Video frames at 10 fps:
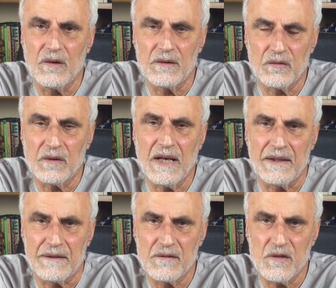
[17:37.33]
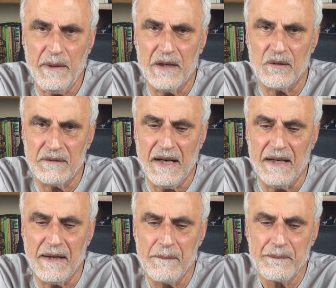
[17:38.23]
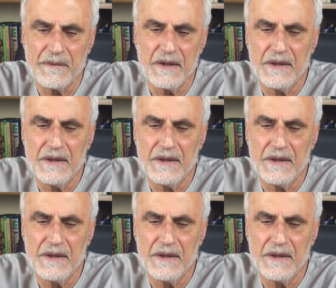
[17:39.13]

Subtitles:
to God subhanahu wa ta'ala.